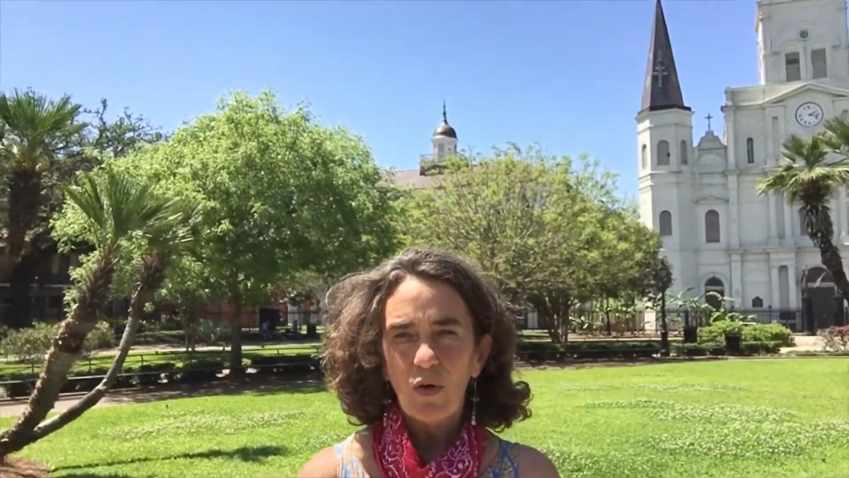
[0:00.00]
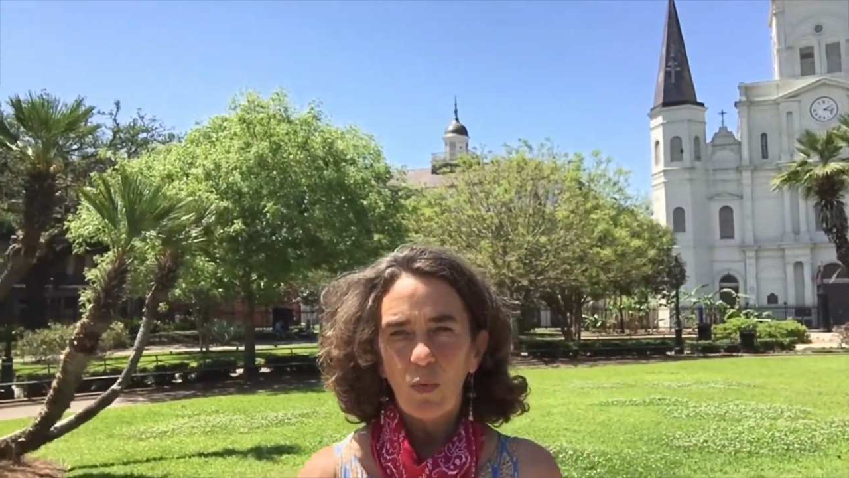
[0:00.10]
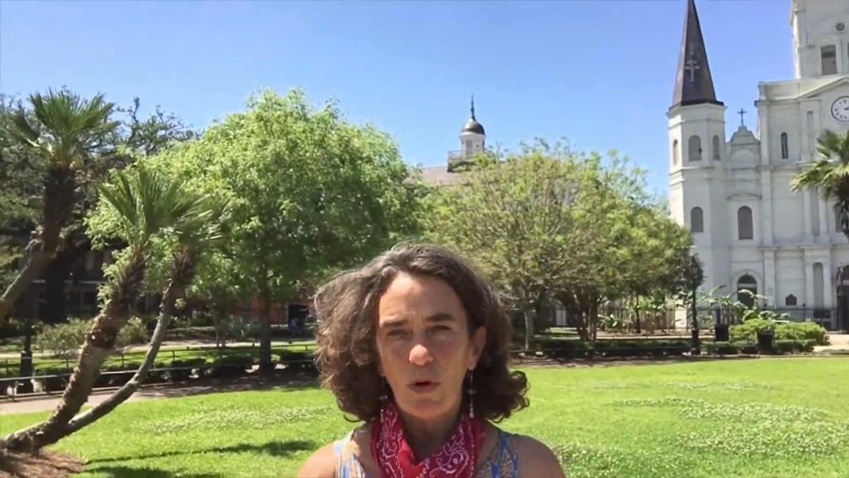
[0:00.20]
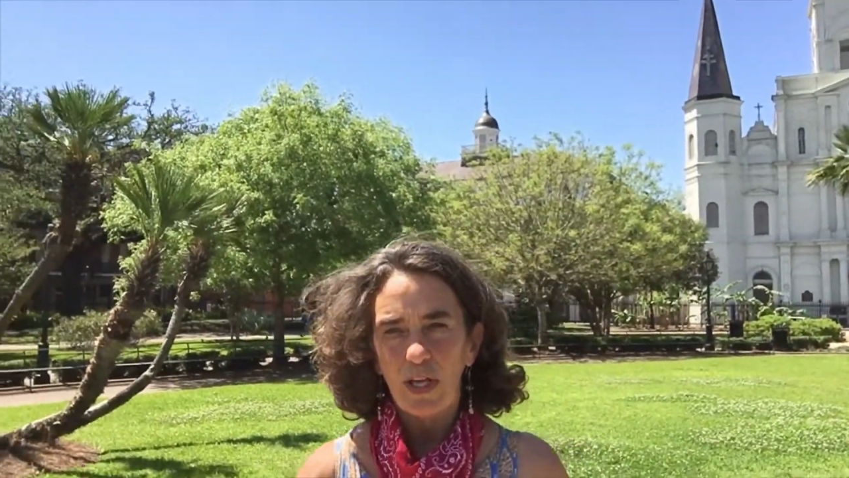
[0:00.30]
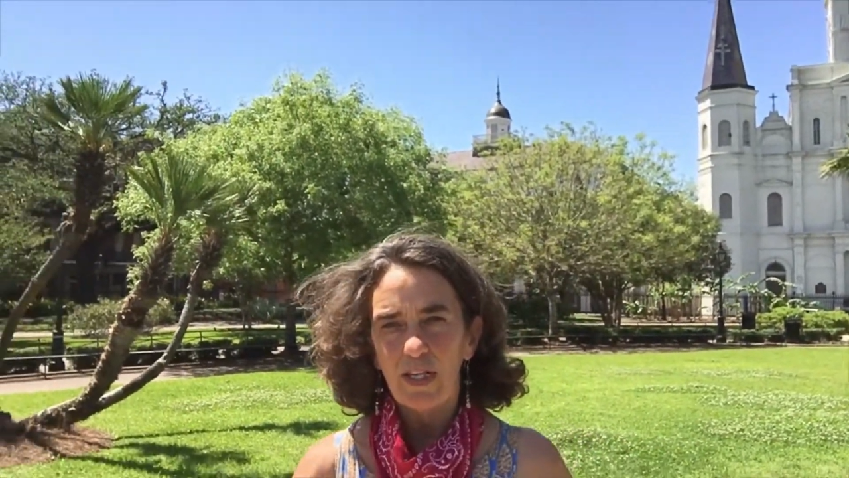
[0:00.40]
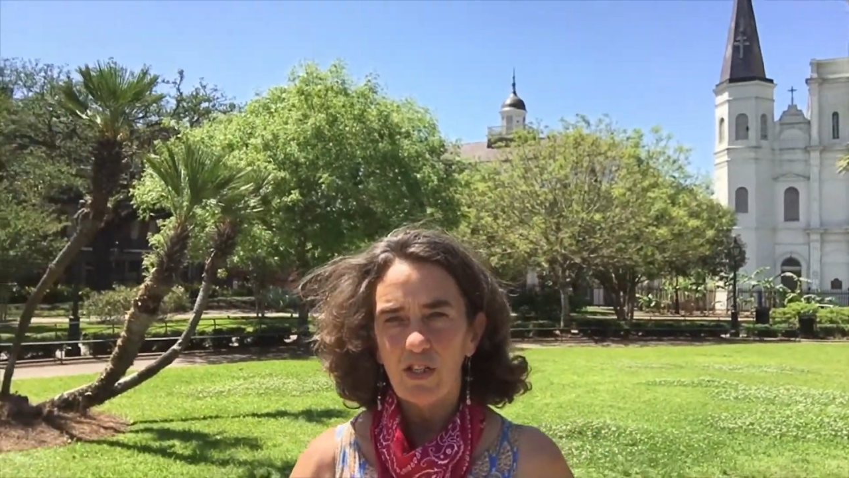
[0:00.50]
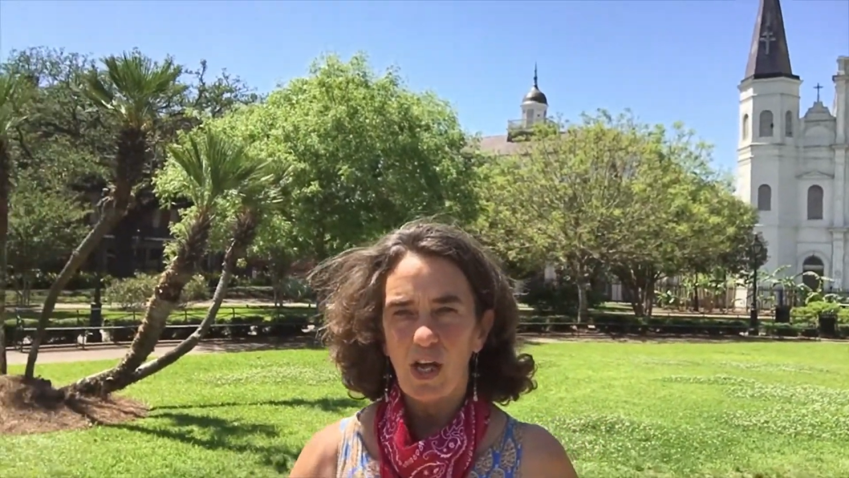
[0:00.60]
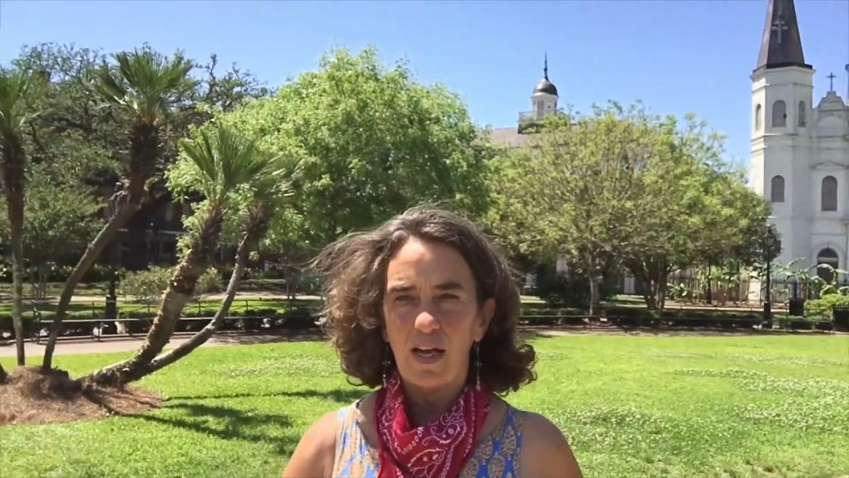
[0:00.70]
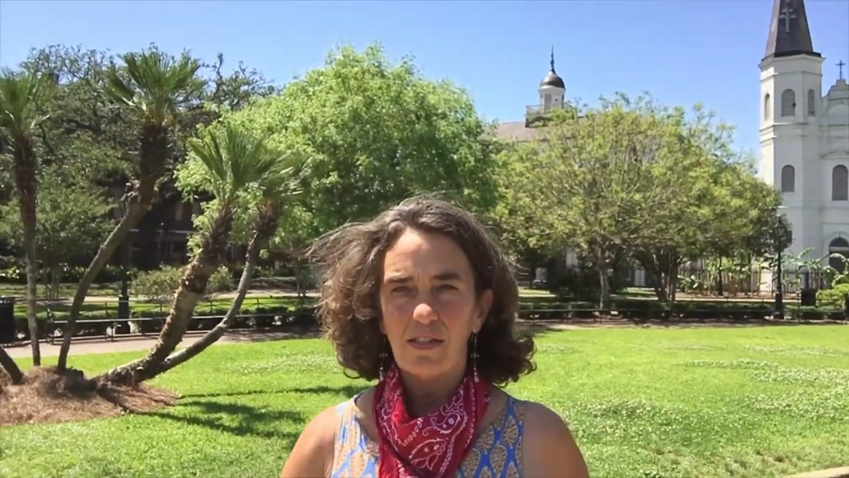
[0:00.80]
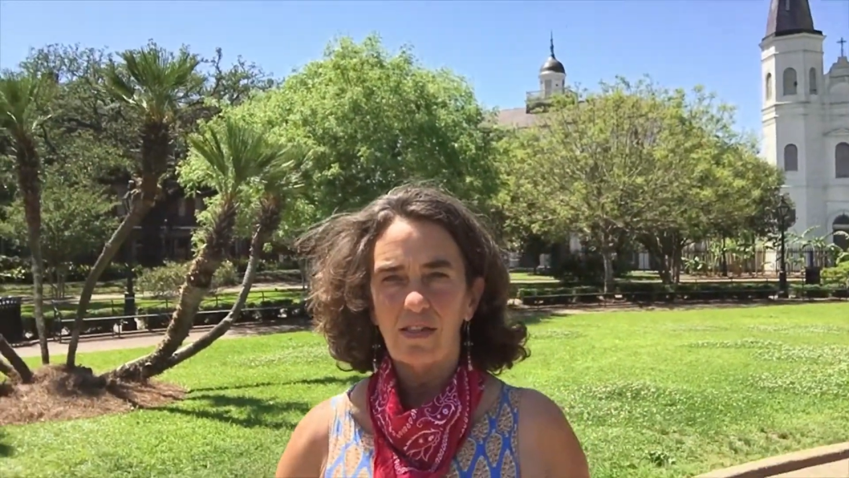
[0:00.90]
We're in
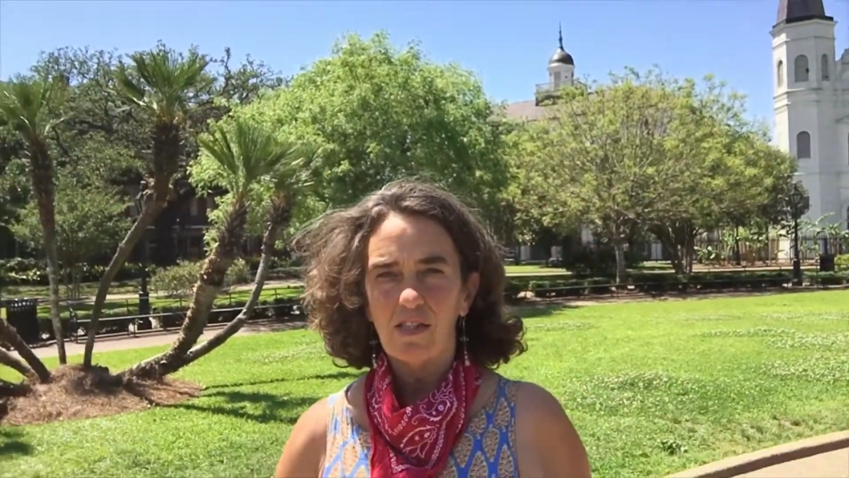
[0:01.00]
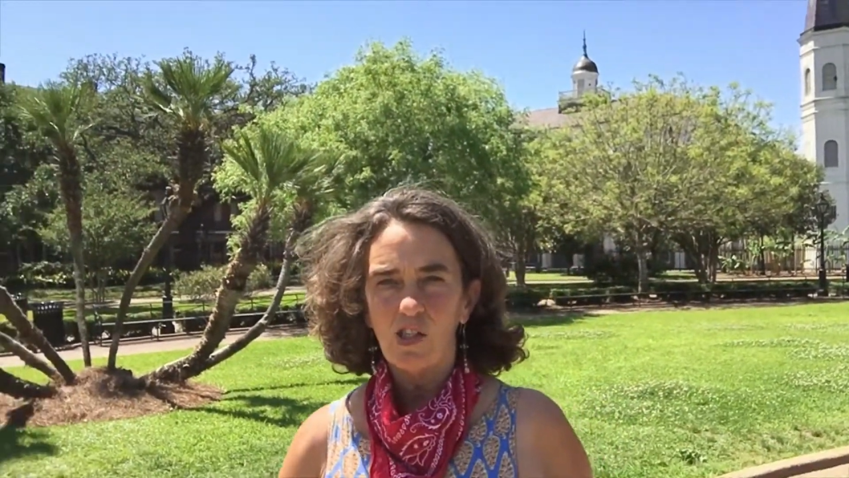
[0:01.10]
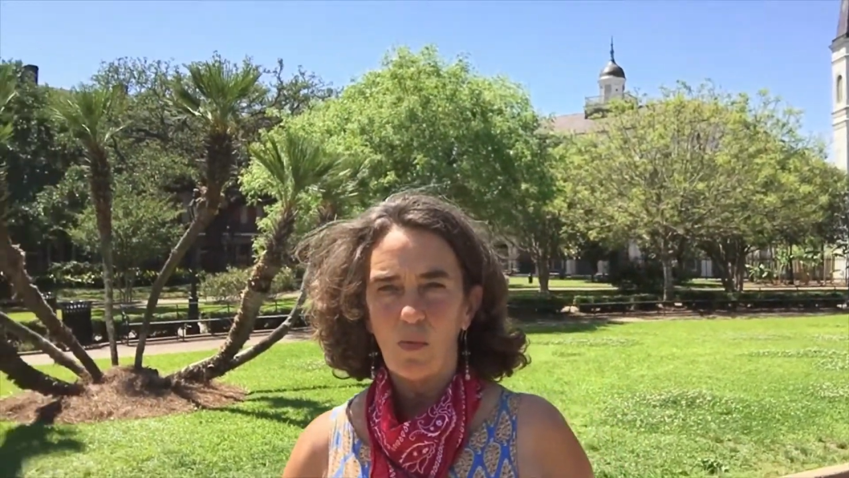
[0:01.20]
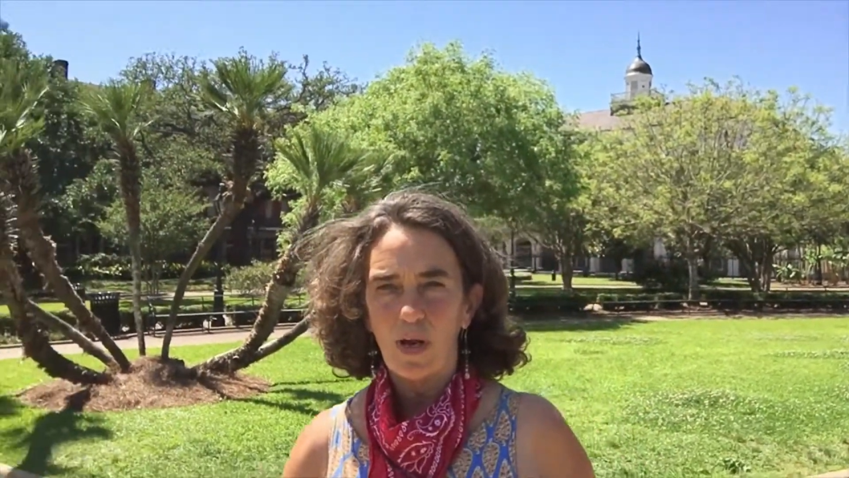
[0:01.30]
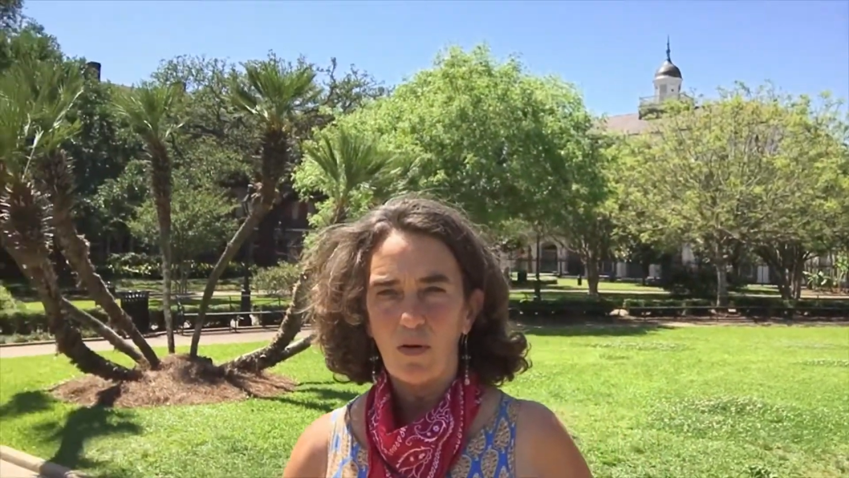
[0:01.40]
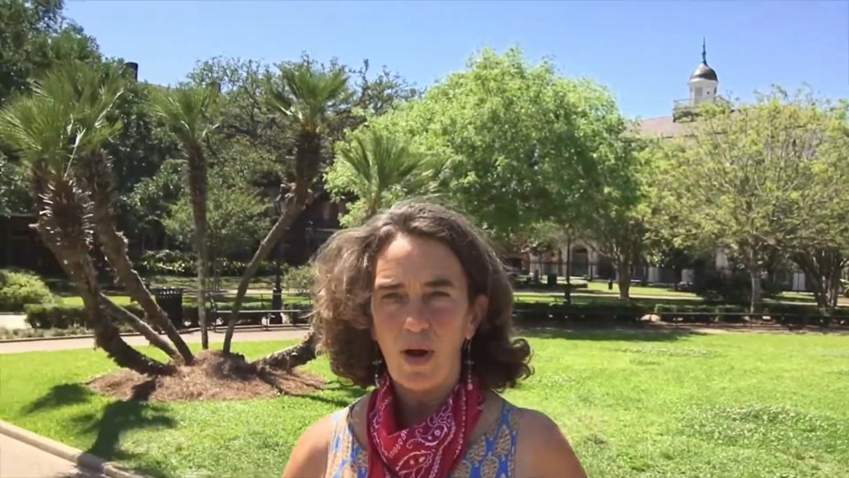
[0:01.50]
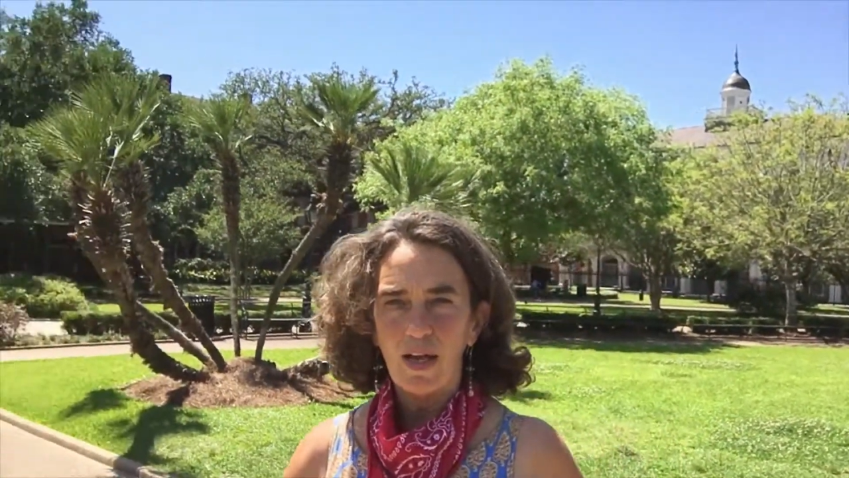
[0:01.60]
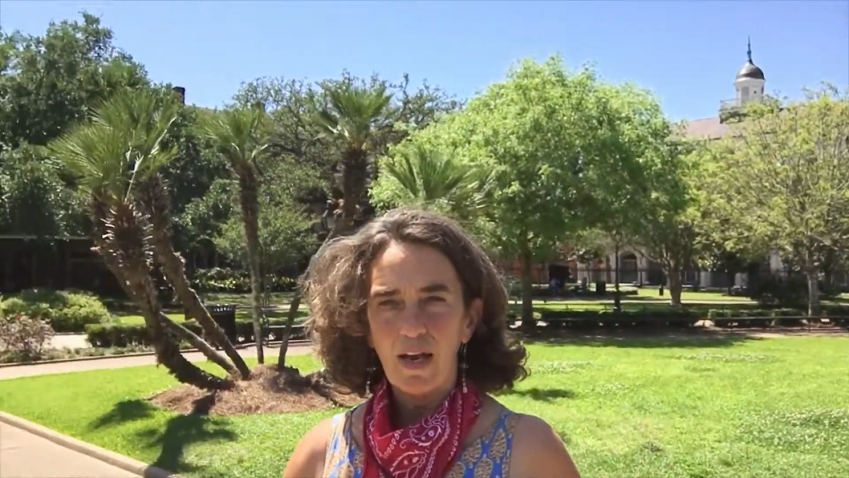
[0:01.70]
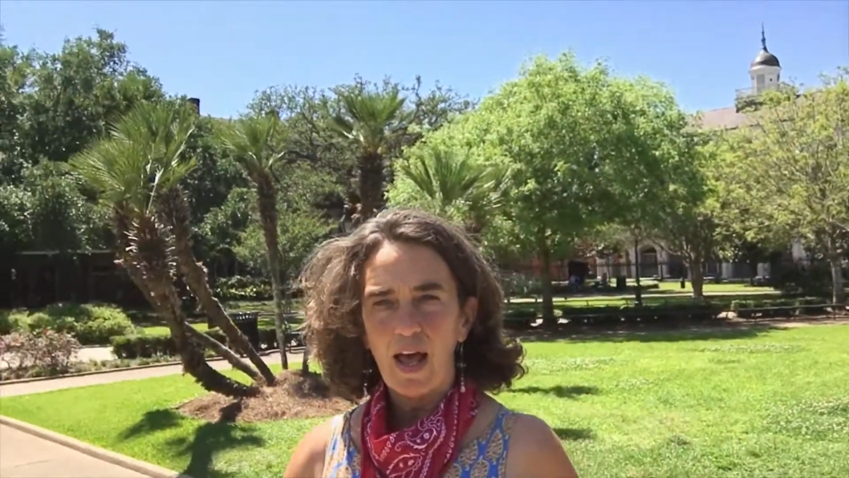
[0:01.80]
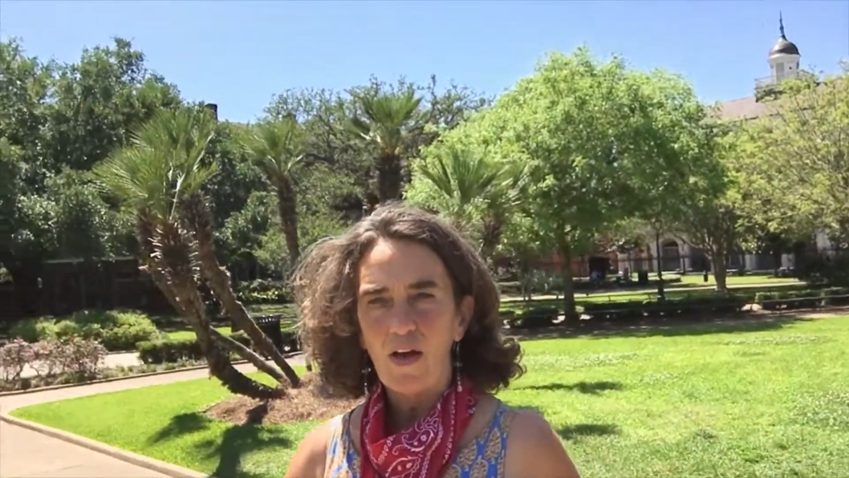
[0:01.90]
Jackson Square
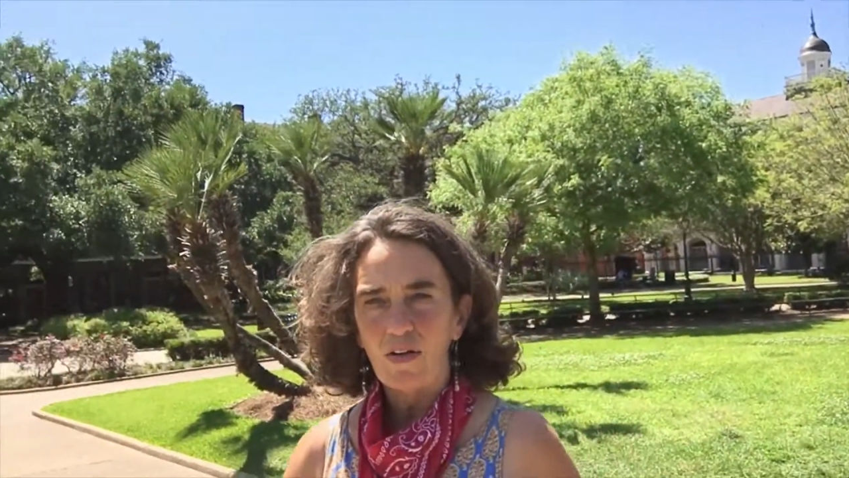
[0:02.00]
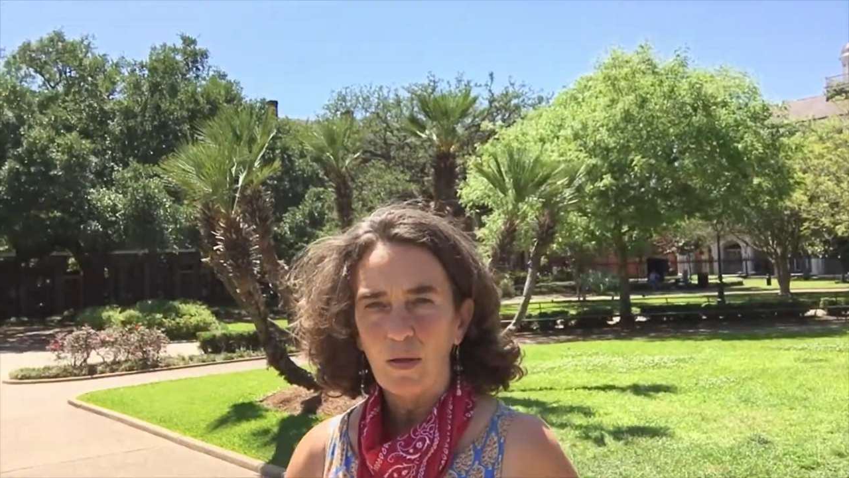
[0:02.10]
right now.